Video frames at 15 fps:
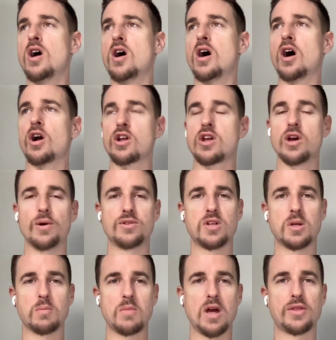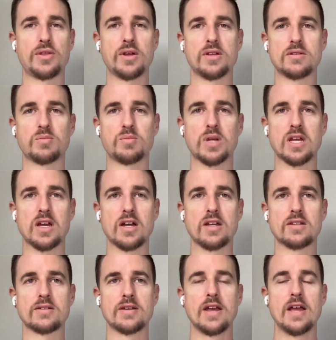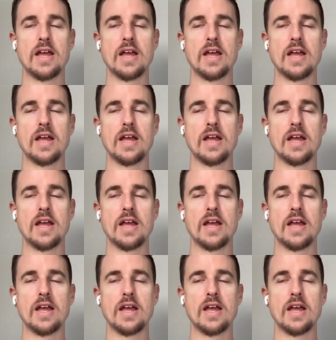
our coaching methods, because